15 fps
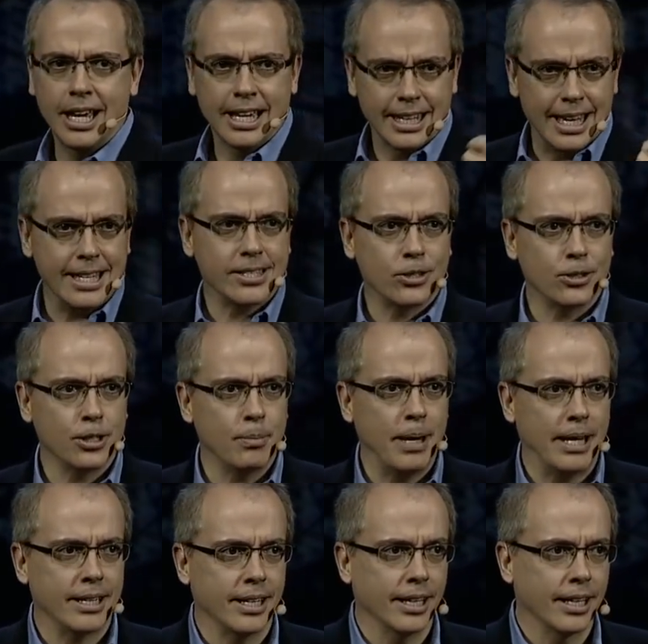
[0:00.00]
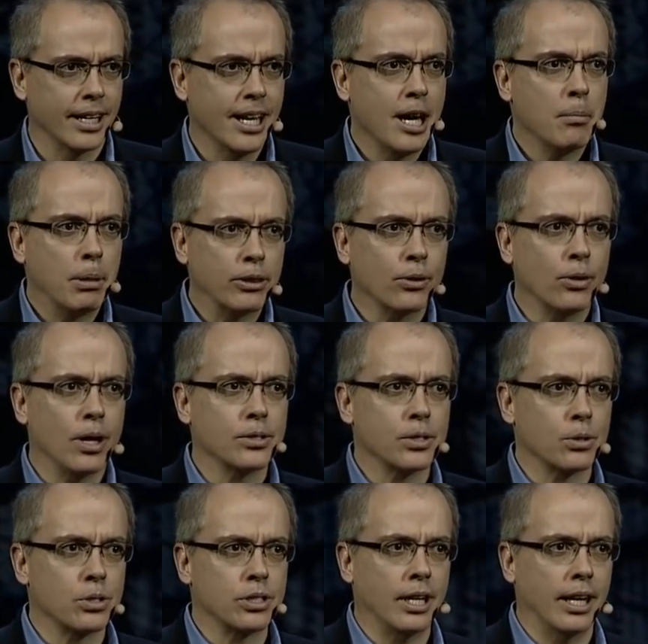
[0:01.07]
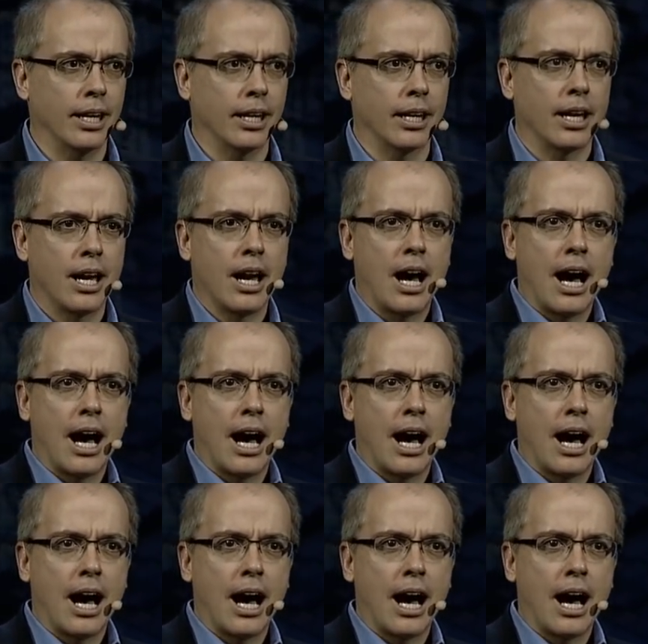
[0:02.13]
Yes, they're demanding, but they're also saying,